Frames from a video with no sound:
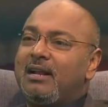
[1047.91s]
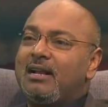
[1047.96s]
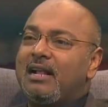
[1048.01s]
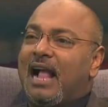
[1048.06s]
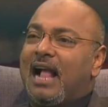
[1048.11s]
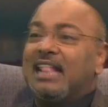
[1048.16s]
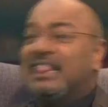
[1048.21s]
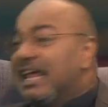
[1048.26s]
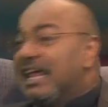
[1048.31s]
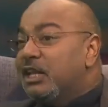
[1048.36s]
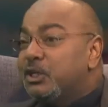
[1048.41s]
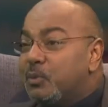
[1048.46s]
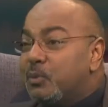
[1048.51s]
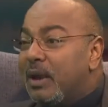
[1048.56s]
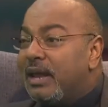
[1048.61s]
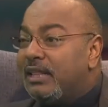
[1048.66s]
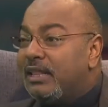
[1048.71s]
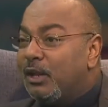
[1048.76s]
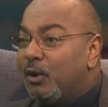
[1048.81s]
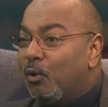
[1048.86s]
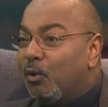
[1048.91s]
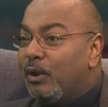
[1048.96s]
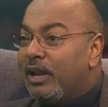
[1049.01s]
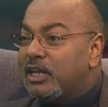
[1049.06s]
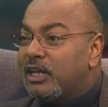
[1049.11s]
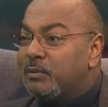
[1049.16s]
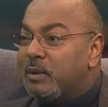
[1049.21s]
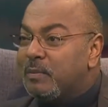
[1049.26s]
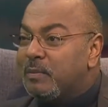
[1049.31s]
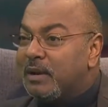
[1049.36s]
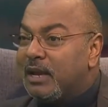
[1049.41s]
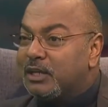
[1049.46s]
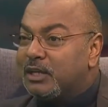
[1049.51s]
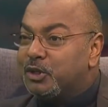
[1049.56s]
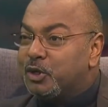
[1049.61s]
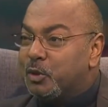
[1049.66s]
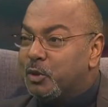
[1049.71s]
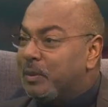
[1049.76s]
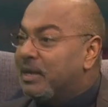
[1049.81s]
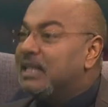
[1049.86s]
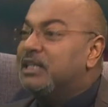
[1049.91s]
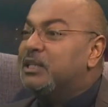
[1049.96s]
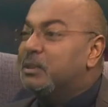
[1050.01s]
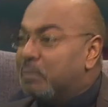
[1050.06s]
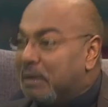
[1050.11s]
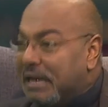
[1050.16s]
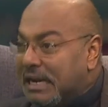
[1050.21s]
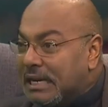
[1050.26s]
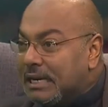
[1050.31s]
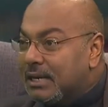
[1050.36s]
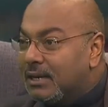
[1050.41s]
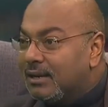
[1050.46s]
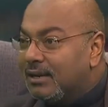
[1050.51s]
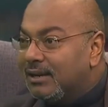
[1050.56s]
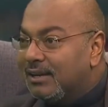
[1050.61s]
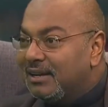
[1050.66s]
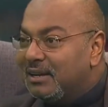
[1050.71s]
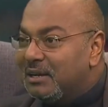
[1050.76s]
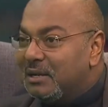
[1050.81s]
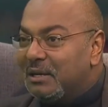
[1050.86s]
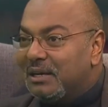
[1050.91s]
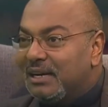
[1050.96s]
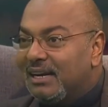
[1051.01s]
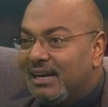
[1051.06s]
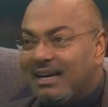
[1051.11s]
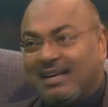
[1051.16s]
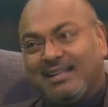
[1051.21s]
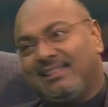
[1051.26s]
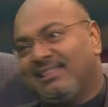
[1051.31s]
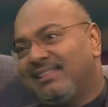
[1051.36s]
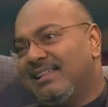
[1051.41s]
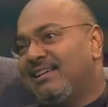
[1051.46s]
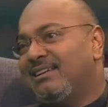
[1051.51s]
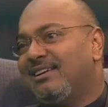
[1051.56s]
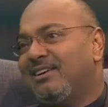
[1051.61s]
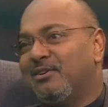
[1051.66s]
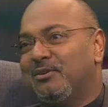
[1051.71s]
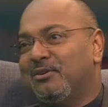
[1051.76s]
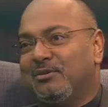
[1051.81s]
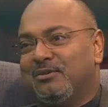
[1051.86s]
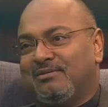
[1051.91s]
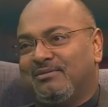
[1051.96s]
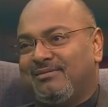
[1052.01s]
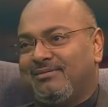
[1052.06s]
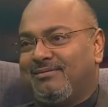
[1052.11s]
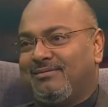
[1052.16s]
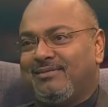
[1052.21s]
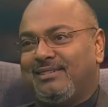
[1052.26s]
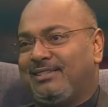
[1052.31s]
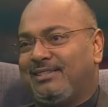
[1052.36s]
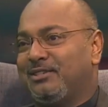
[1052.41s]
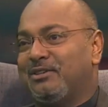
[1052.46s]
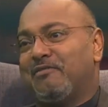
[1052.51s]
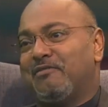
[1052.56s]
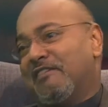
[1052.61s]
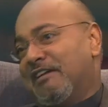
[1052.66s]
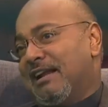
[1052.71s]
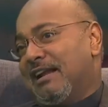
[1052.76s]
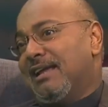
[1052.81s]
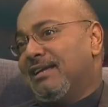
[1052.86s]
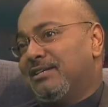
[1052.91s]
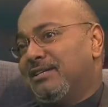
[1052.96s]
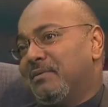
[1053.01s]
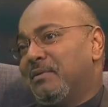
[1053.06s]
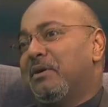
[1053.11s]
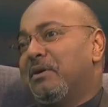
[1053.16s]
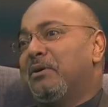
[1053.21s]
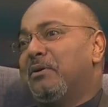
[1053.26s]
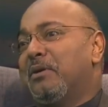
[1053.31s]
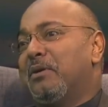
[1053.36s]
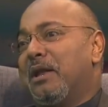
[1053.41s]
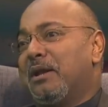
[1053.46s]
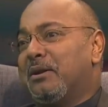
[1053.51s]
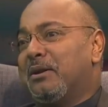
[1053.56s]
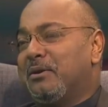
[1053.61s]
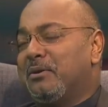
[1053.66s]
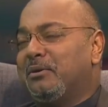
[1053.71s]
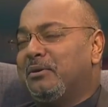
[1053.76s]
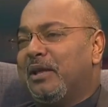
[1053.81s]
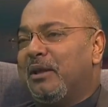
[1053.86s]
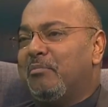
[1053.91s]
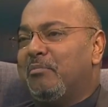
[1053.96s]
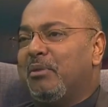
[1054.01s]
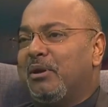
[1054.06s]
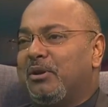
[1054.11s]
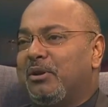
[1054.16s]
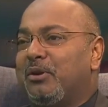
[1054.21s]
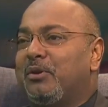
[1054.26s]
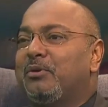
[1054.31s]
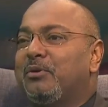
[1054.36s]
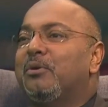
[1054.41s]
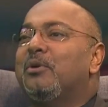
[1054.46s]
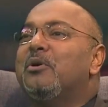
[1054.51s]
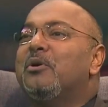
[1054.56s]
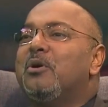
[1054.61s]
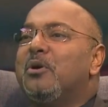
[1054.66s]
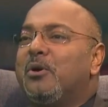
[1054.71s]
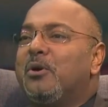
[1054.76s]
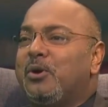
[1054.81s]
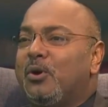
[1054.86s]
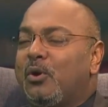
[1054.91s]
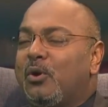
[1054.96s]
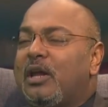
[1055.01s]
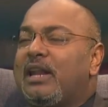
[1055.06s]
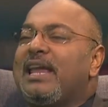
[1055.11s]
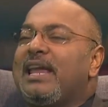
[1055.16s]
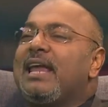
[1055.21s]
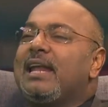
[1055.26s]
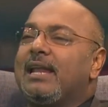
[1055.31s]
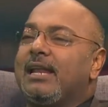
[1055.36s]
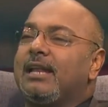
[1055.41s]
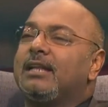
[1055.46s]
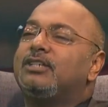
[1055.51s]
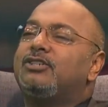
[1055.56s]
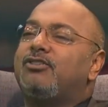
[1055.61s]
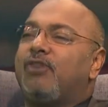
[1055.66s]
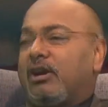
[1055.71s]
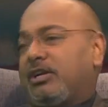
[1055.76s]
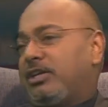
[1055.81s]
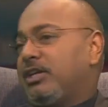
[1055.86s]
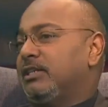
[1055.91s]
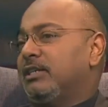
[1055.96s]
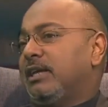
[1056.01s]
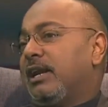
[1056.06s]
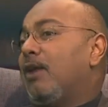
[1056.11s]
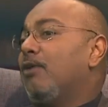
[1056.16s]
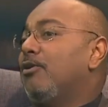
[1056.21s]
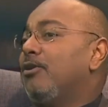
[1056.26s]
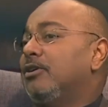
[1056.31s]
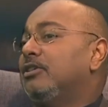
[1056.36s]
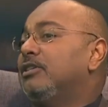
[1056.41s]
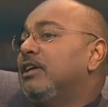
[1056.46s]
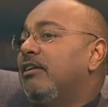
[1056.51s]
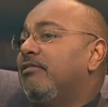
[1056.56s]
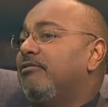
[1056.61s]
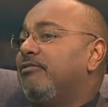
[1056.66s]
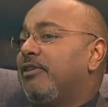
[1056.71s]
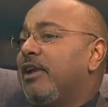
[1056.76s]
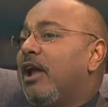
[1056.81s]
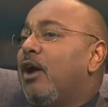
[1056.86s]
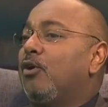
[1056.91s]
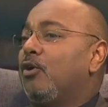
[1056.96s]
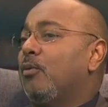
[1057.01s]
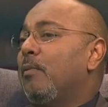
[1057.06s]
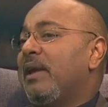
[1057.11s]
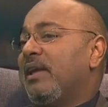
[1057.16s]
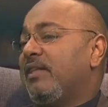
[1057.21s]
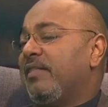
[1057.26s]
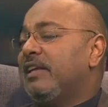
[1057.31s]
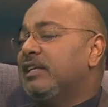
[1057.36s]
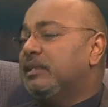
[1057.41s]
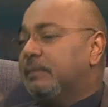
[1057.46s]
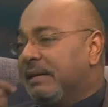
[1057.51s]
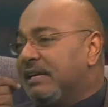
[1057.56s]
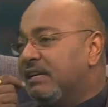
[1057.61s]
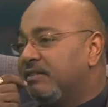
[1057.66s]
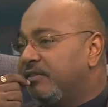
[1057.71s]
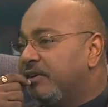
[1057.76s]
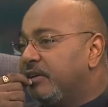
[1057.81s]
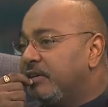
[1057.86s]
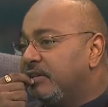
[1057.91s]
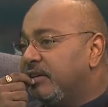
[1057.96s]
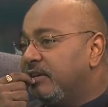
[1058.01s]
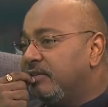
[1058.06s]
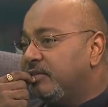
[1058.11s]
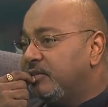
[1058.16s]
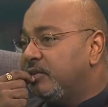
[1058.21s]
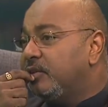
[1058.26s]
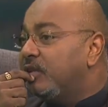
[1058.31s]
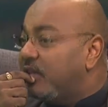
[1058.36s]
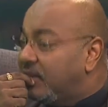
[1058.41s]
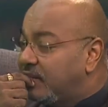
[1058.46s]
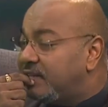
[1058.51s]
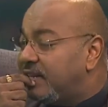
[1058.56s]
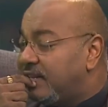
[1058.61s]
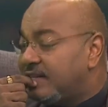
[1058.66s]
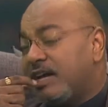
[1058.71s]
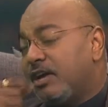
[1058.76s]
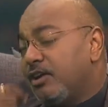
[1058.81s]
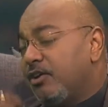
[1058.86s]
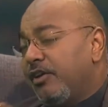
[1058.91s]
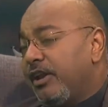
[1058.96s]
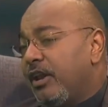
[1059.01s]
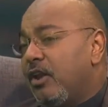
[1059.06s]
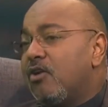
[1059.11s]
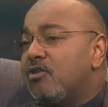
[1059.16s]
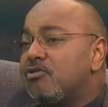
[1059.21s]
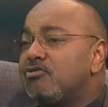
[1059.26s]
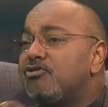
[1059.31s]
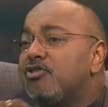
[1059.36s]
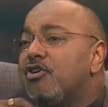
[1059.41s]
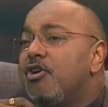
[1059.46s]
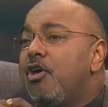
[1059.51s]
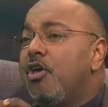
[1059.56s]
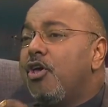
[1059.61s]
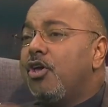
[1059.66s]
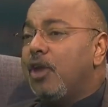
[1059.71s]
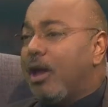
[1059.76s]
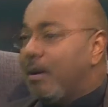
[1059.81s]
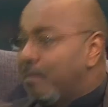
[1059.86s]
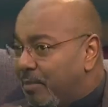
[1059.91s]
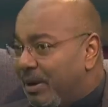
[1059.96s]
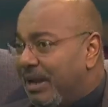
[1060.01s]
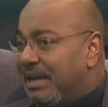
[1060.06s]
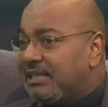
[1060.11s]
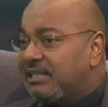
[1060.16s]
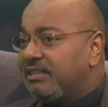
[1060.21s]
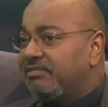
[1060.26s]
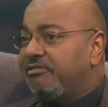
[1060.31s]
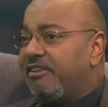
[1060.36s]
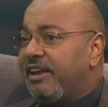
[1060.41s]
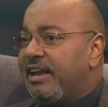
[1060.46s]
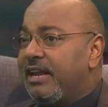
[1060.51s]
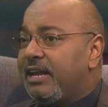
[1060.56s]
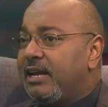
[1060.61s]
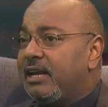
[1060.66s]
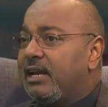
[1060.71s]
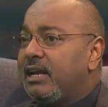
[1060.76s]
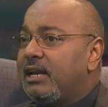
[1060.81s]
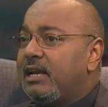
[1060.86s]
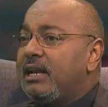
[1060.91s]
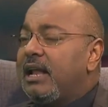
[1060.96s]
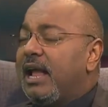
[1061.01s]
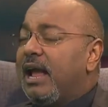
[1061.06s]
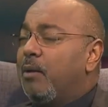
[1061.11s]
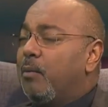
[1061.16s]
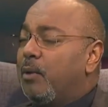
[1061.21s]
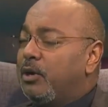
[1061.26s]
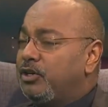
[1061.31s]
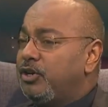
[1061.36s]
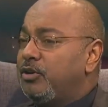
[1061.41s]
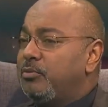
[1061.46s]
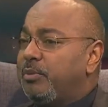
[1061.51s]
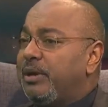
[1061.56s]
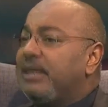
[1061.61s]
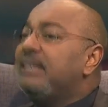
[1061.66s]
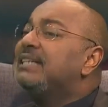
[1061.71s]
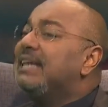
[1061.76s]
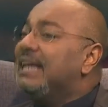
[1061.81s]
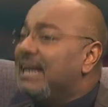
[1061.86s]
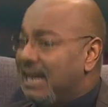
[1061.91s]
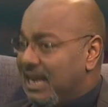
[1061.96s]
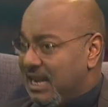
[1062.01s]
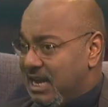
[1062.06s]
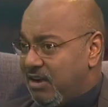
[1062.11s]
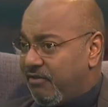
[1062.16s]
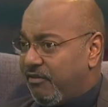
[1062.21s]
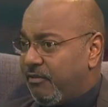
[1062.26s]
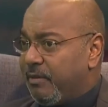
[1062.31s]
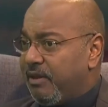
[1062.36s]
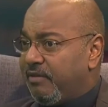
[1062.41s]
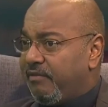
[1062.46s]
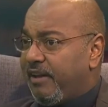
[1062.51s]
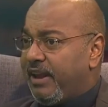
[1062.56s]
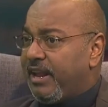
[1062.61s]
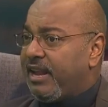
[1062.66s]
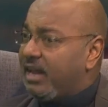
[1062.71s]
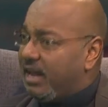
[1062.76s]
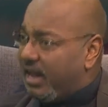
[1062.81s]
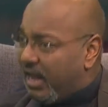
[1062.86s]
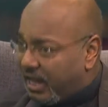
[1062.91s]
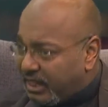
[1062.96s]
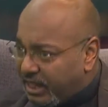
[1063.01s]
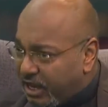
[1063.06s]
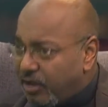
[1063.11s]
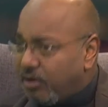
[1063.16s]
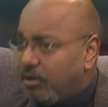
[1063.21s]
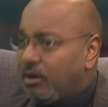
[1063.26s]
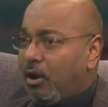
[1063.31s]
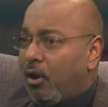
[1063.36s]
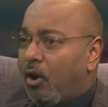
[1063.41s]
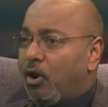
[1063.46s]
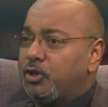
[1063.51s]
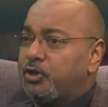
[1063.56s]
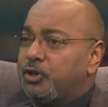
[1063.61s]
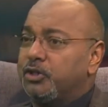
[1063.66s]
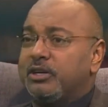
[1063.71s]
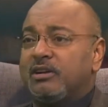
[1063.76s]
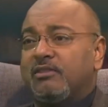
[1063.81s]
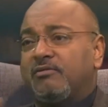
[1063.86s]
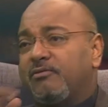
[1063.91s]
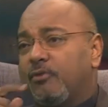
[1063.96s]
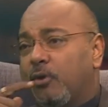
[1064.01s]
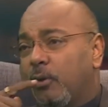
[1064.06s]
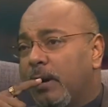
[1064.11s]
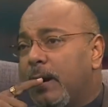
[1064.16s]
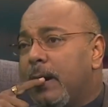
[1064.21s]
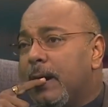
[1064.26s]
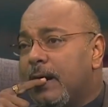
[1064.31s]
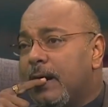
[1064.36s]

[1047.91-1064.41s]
And that is why in the old days people asked you to be disciplined. And that, which is not very nice. We all don't like to do that. But you create little structures around yourself on how to make things better for yourself. So that's how you relaunch. Embrace the failure. And once you embrace, learn from that failure, and then launch yourself forward.